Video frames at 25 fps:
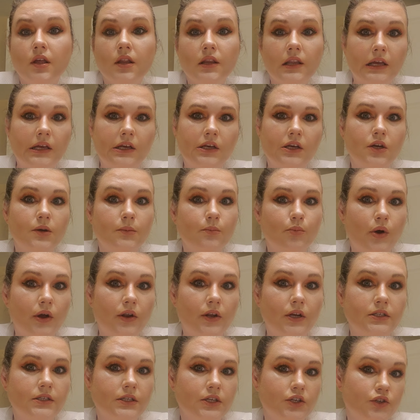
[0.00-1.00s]
like
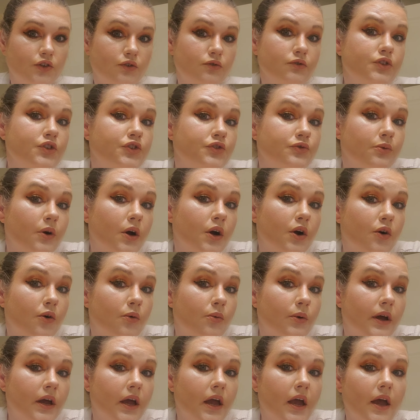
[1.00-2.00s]
products that you
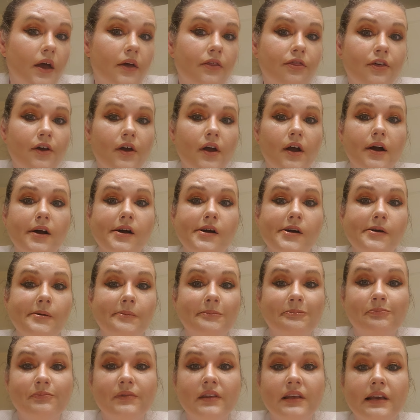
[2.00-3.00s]
struggle with,
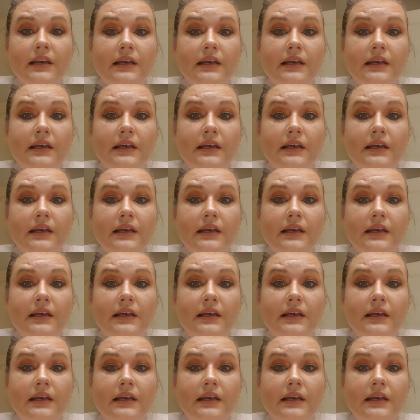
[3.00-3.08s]
and